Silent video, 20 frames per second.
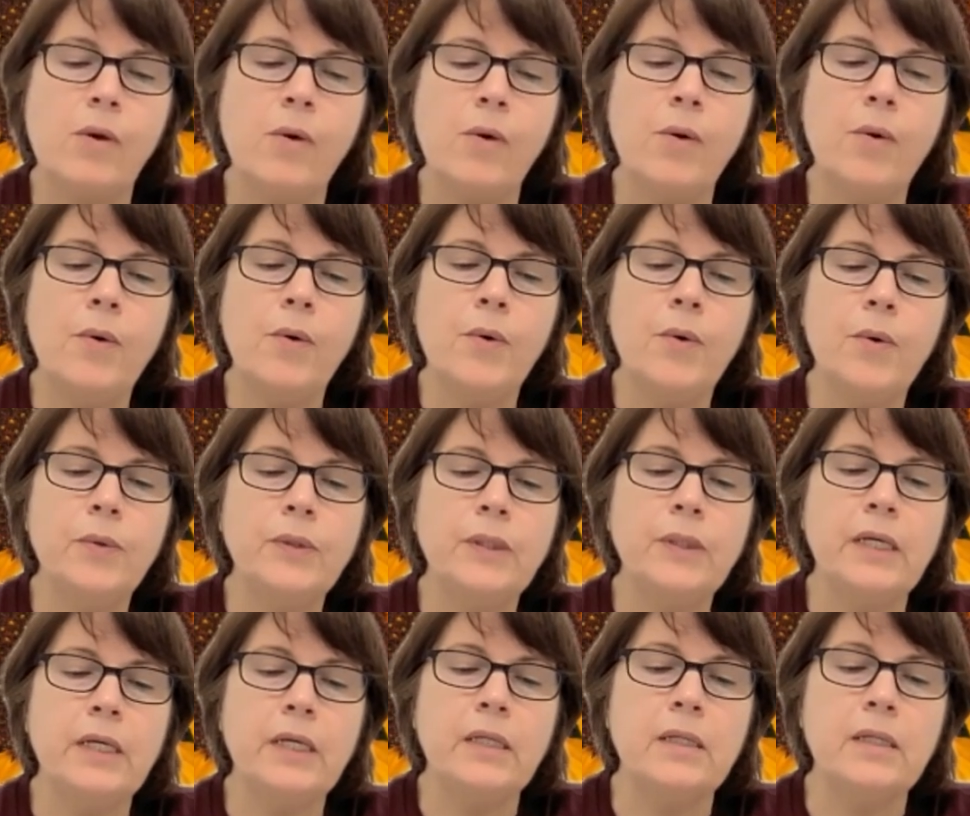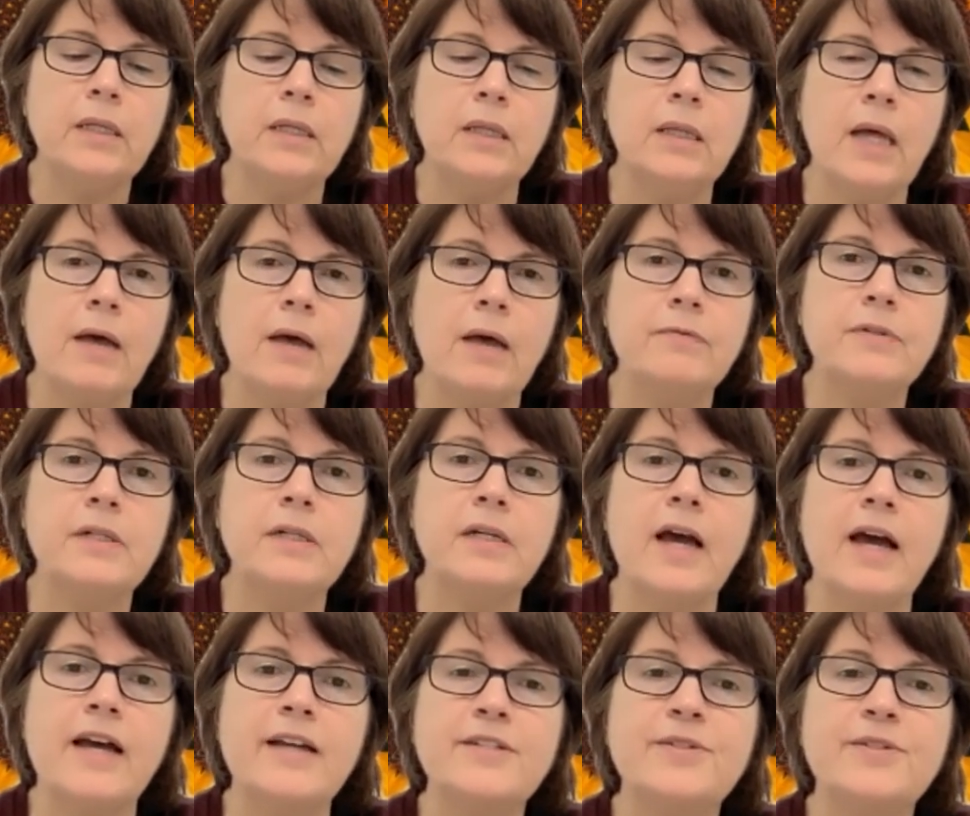only in the left
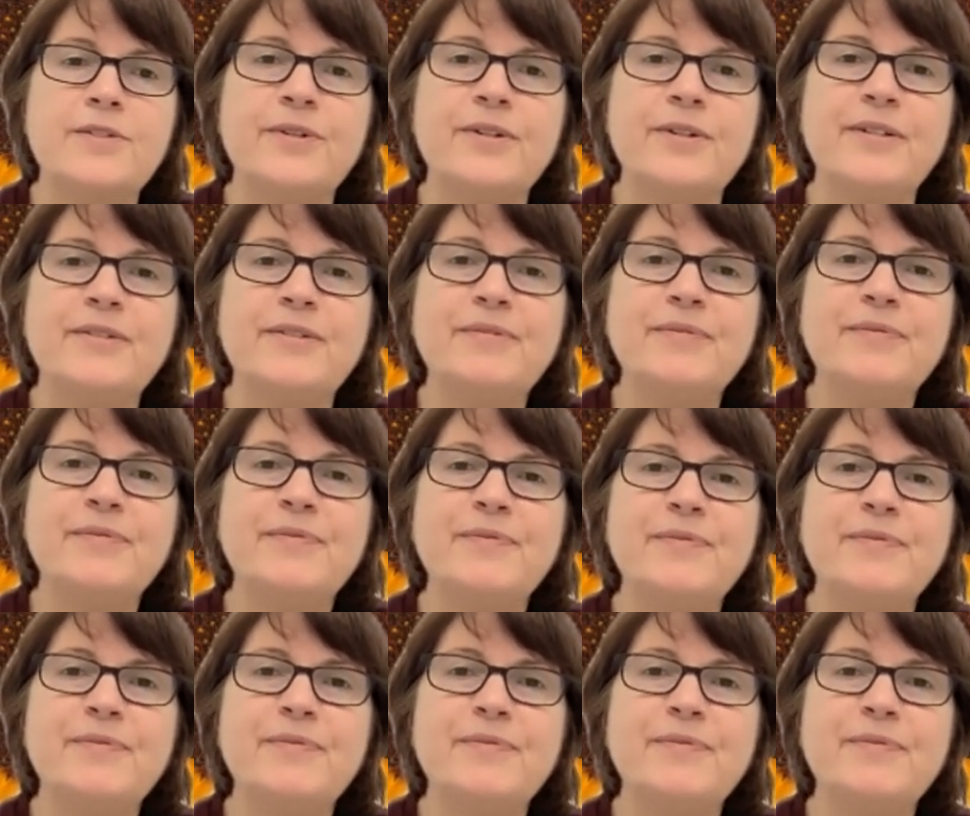nostril.